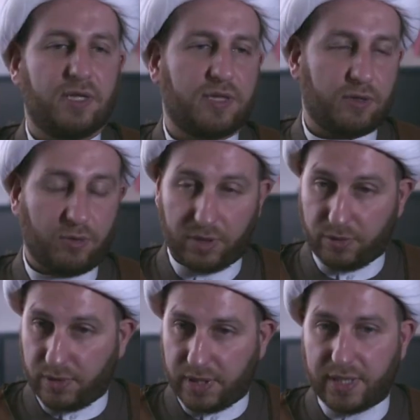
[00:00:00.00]
the Holy
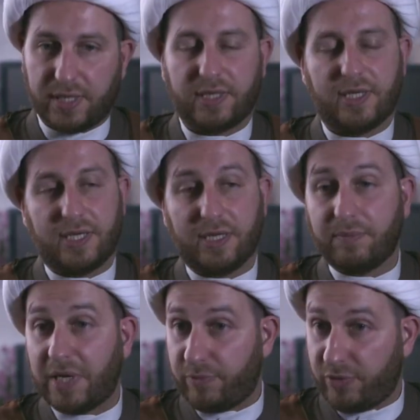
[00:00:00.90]
Quran and
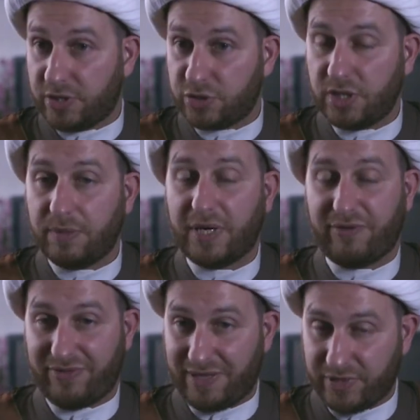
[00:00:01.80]
my progeny, my
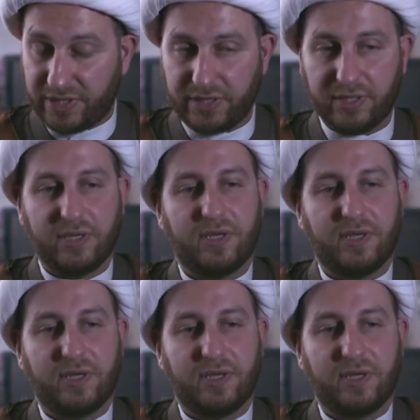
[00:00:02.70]
family."